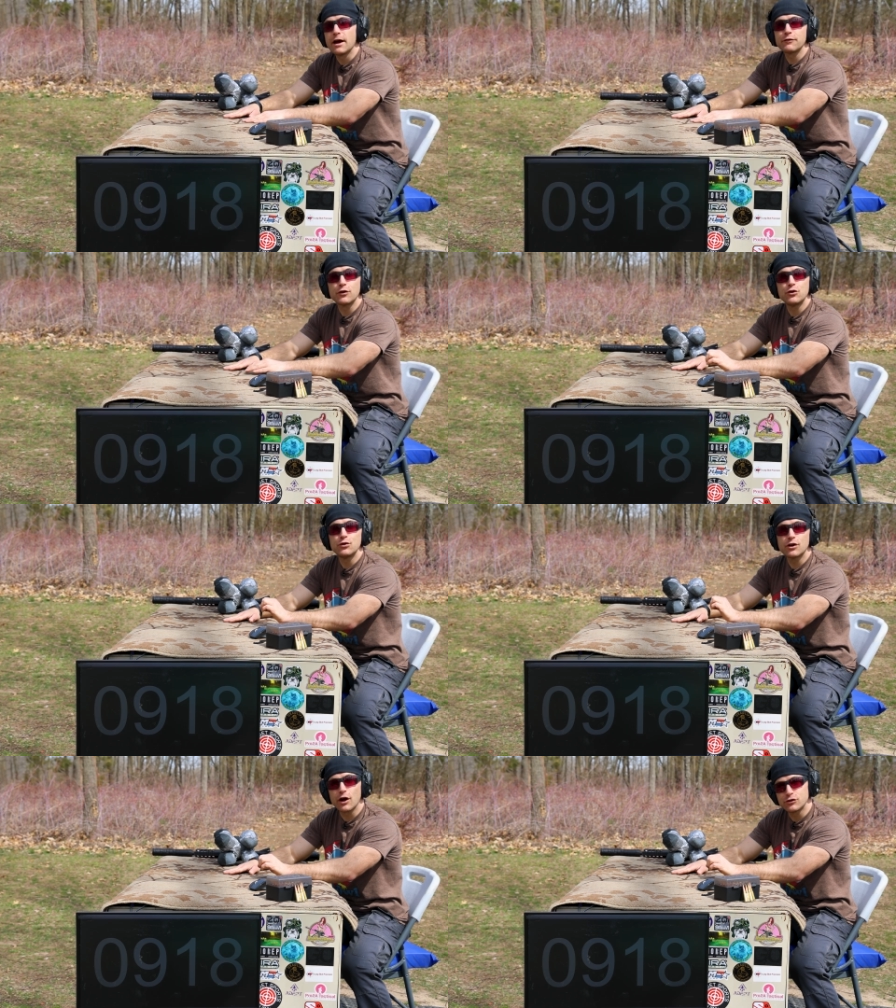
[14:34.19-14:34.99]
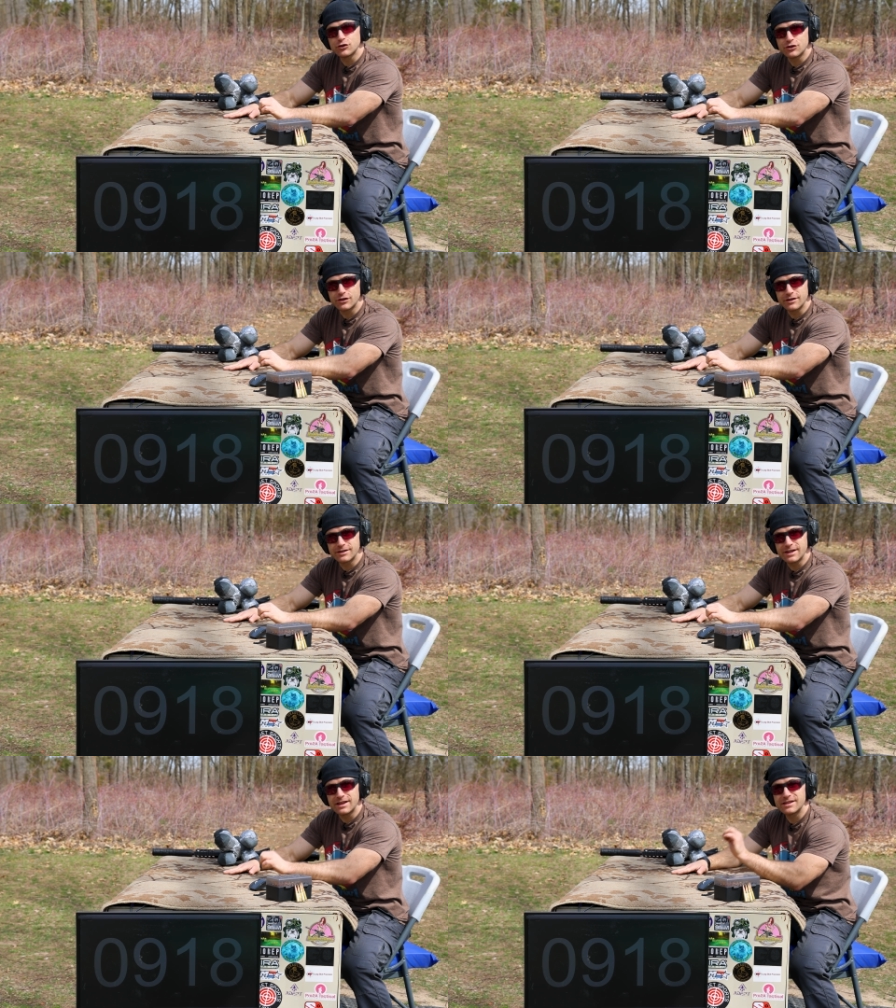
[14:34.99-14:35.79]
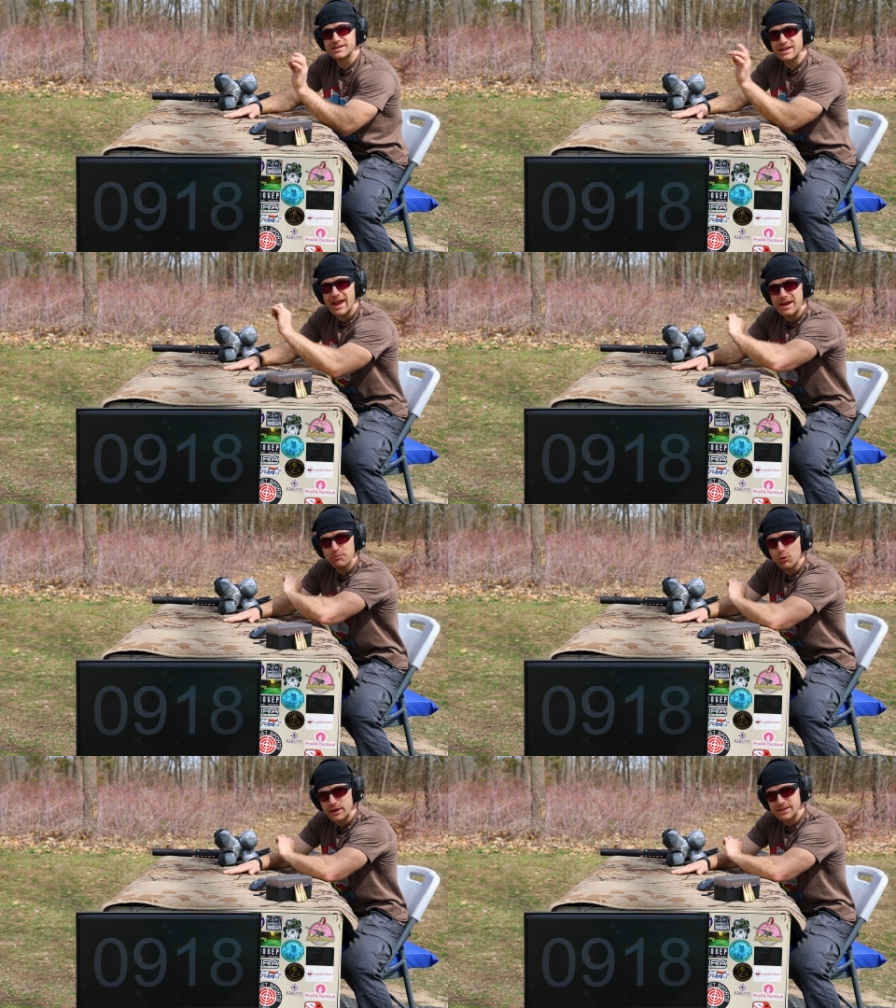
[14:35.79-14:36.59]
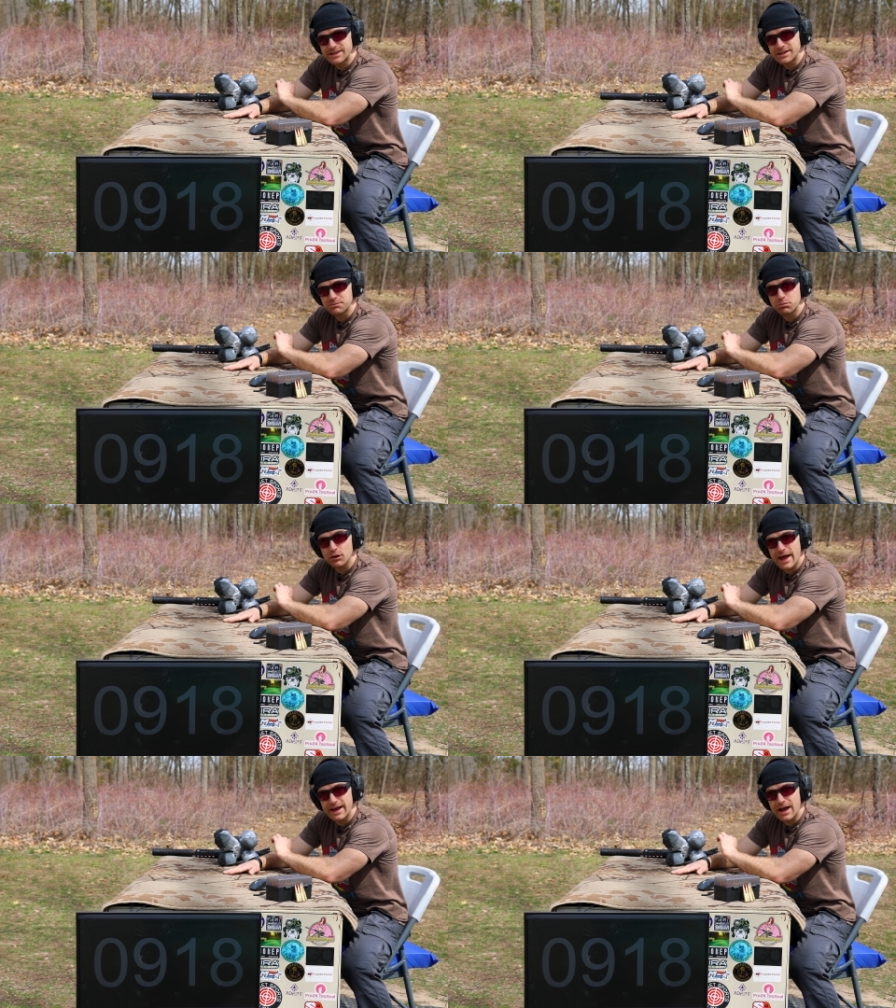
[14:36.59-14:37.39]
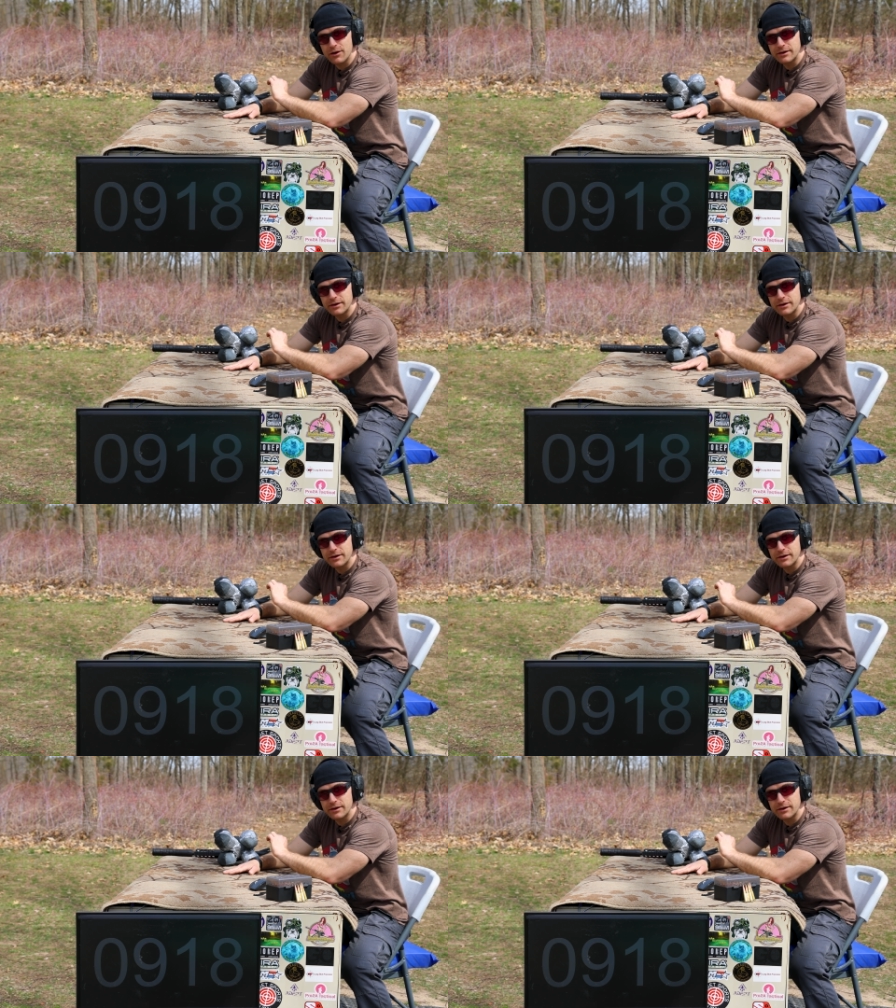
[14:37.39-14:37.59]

Now for a new cartridge to the scene. This is eight point six Blackout.